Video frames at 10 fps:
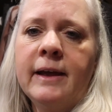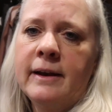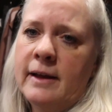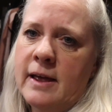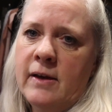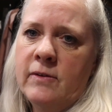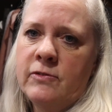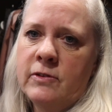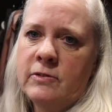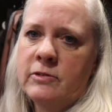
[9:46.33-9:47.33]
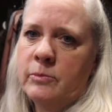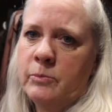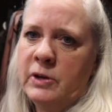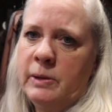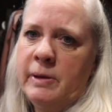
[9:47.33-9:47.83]
And I have
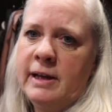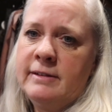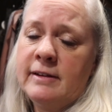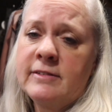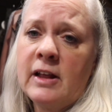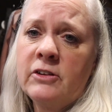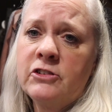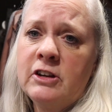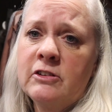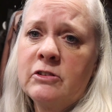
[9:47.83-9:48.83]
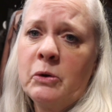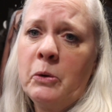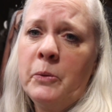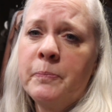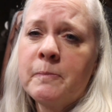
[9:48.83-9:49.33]
some really bad dust allergies,
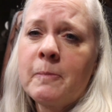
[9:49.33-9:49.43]
so